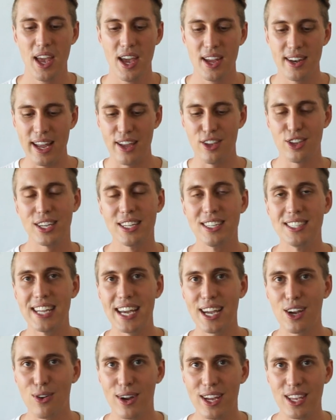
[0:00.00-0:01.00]
Now you can
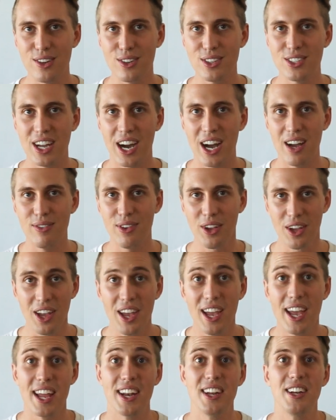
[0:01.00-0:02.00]
decorate your diver
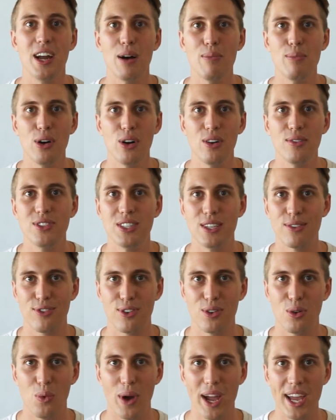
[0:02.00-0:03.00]
in a number of
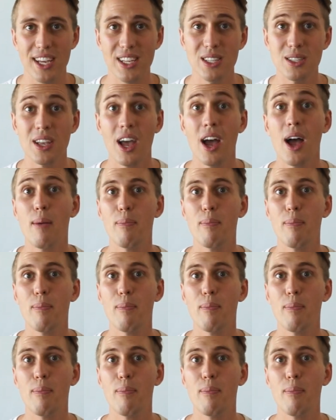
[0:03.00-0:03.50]
different ways,